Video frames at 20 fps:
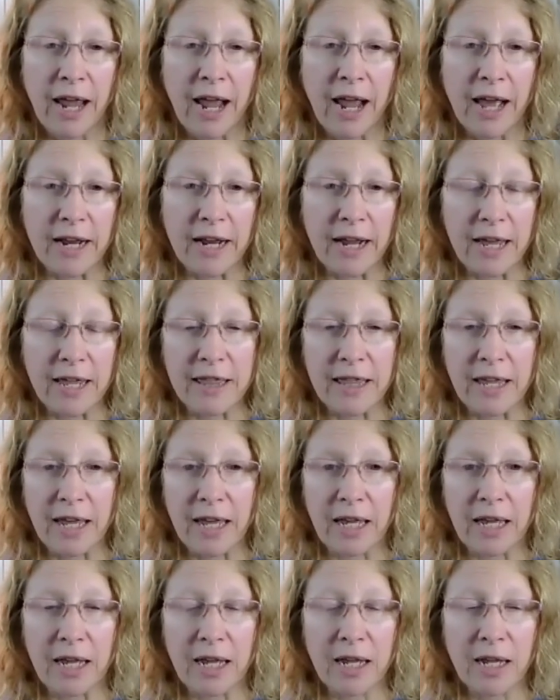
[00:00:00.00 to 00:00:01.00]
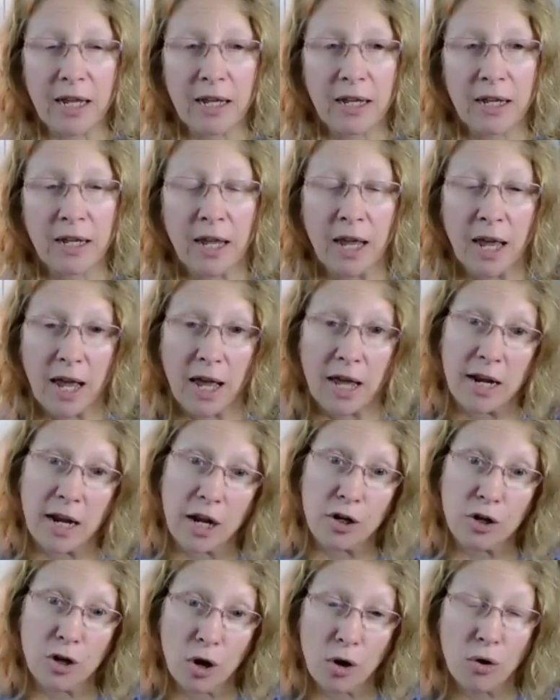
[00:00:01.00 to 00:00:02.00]
And I think, and
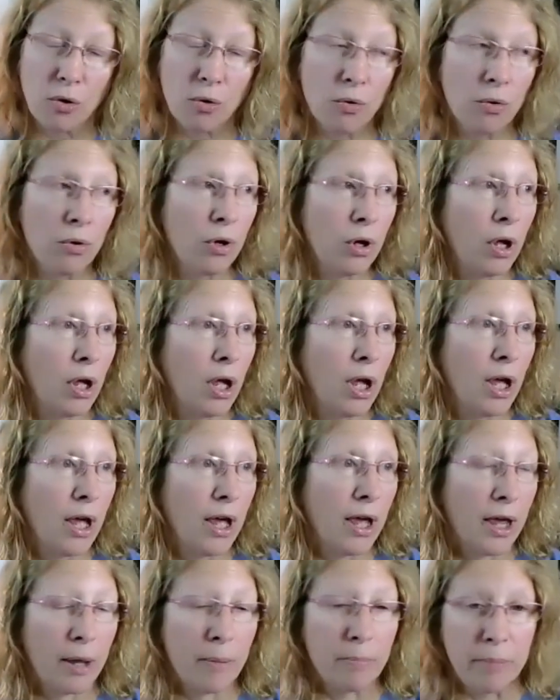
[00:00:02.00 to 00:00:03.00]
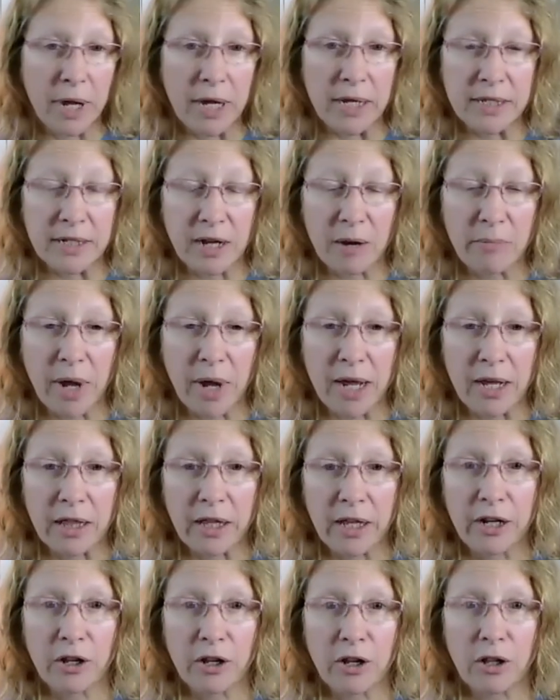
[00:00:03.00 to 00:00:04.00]
I know, based on my
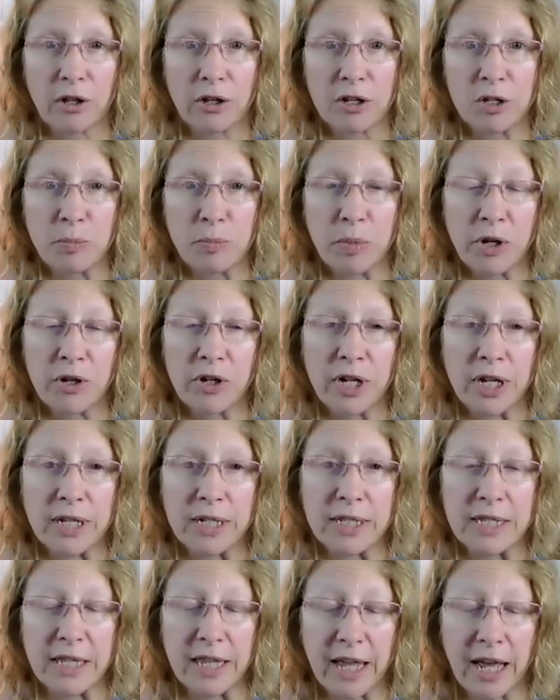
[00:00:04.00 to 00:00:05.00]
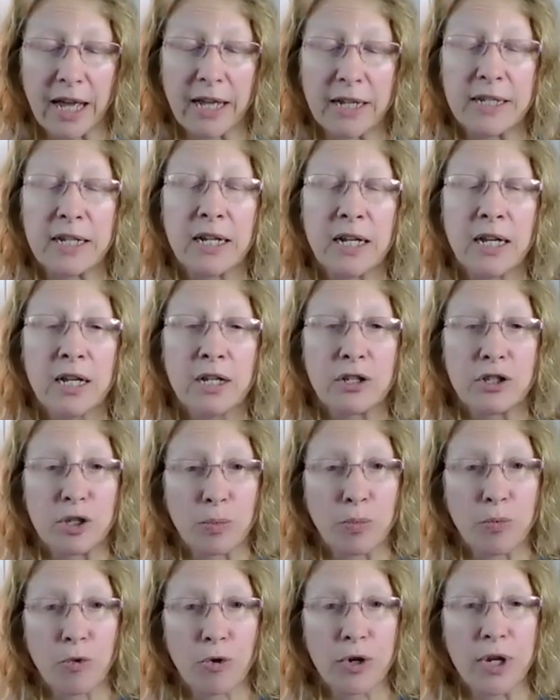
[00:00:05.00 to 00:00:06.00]
clinical experience, that
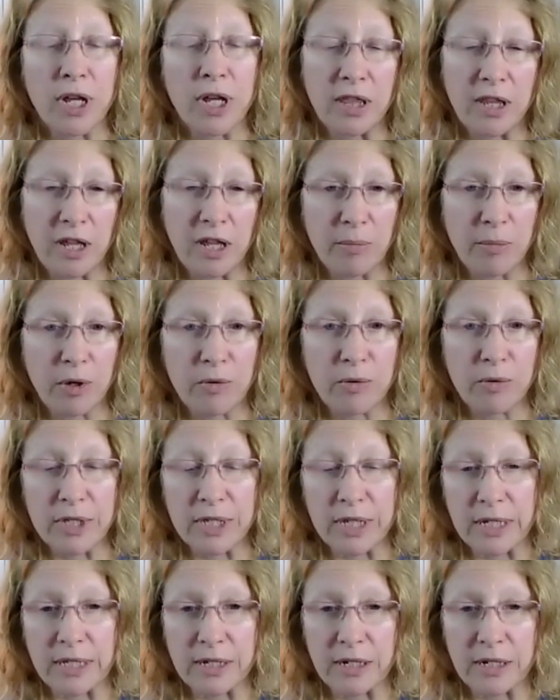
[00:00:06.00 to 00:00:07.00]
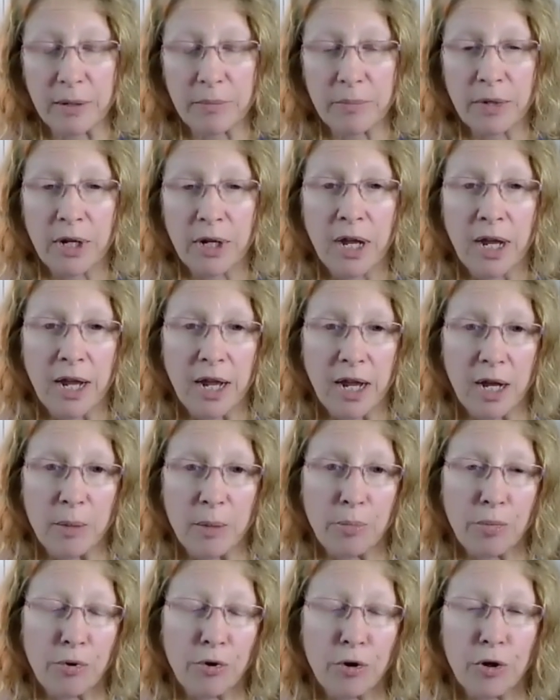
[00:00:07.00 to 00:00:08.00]
supporting the immune system
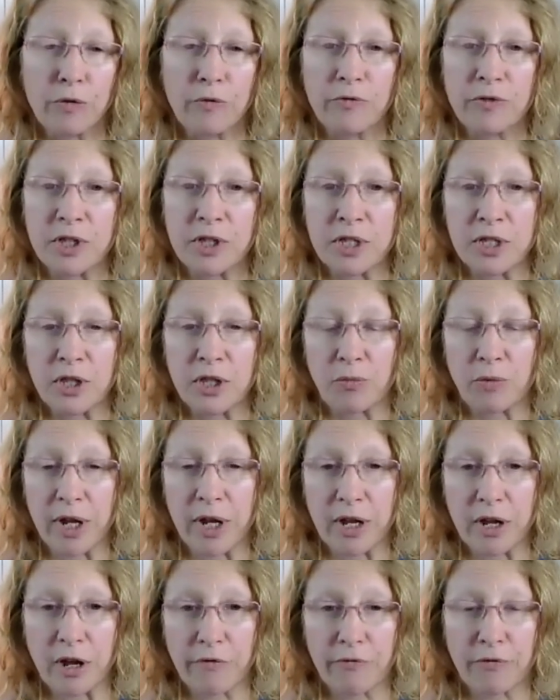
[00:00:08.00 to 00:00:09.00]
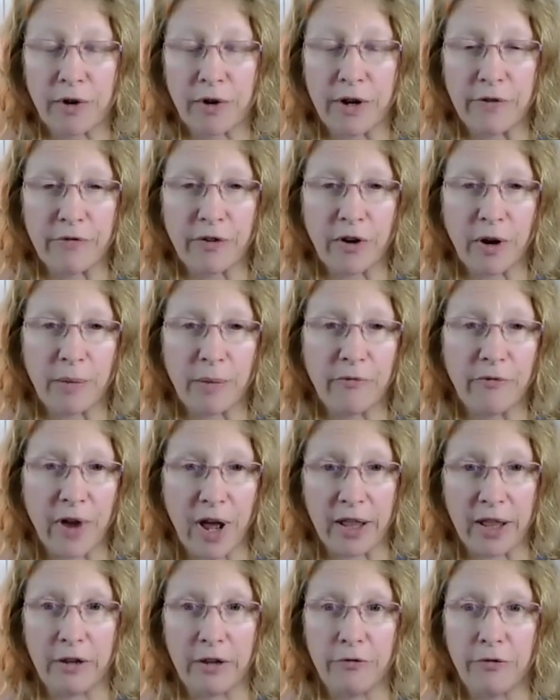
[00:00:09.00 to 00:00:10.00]
improves the recovery from
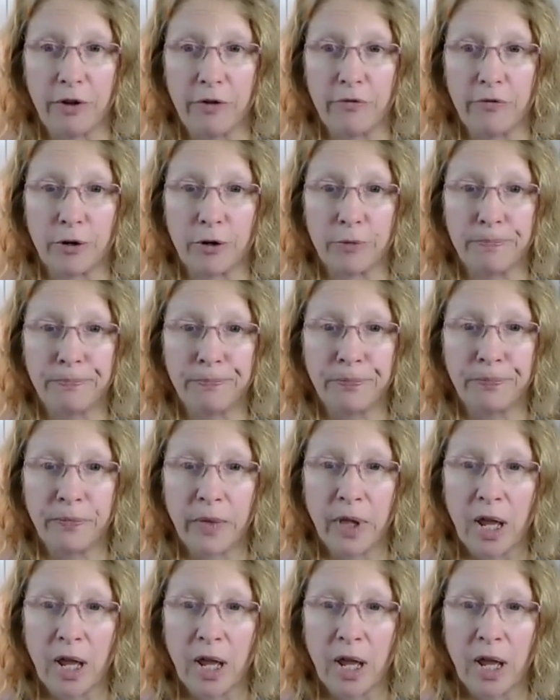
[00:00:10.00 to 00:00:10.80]
valley fever.